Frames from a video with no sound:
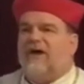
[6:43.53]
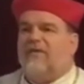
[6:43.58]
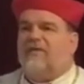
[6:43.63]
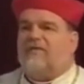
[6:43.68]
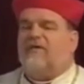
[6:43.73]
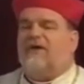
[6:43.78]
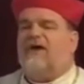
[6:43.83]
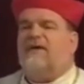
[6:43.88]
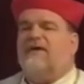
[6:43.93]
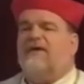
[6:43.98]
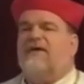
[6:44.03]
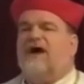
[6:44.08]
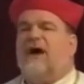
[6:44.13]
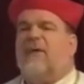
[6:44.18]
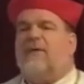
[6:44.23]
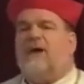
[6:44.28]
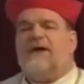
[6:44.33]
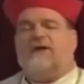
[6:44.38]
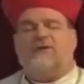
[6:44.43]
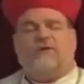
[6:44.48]
For he did
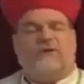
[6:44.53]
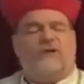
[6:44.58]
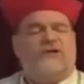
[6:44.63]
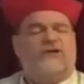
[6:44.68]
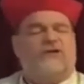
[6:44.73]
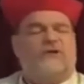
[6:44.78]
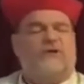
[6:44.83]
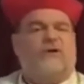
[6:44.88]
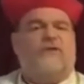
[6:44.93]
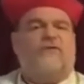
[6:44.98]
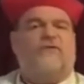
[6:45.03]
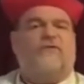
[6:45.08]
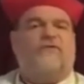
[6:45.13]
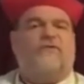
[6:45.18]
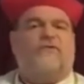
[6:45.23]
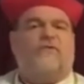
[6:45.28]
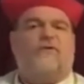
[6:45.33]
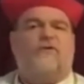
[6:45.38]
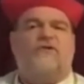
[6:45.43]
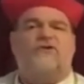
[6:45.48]
not want to only throw